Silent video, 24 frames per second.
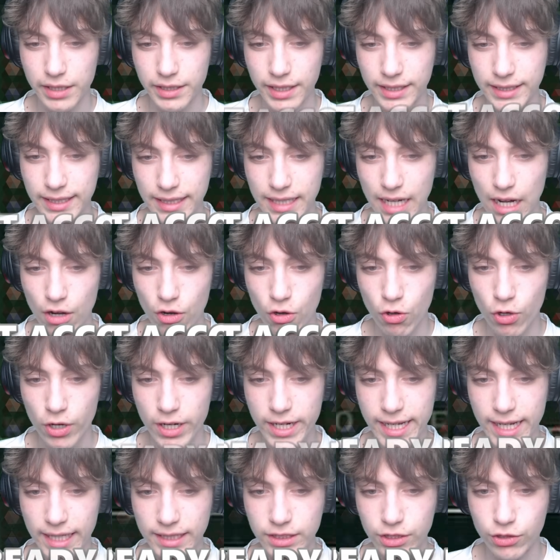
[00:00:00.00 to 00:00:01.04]
this account
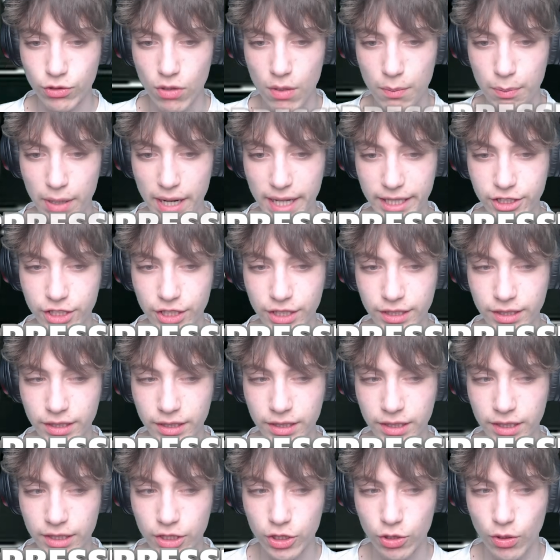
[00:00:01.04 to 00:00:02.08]
already has 2 oppressions,
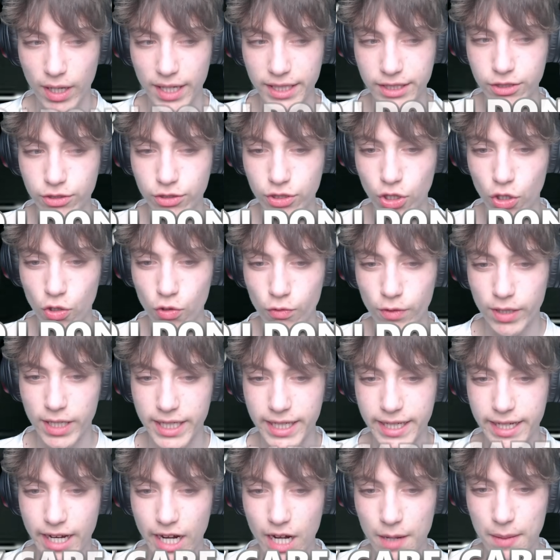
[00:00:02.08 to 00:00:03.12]
so I don't
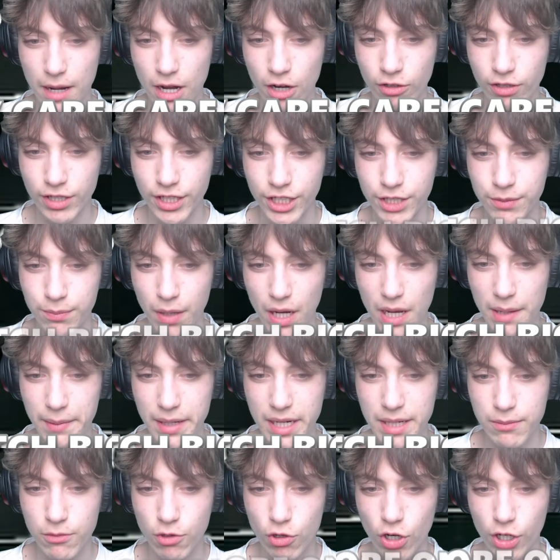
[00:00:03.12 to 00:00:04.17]
really care about glitch biome
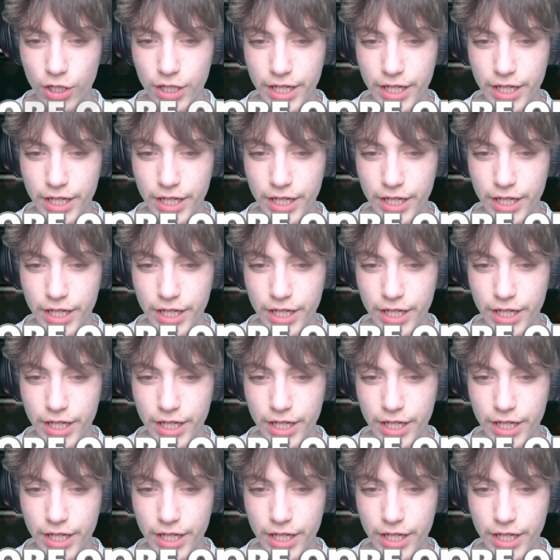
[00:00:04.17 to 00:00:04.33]
anymore on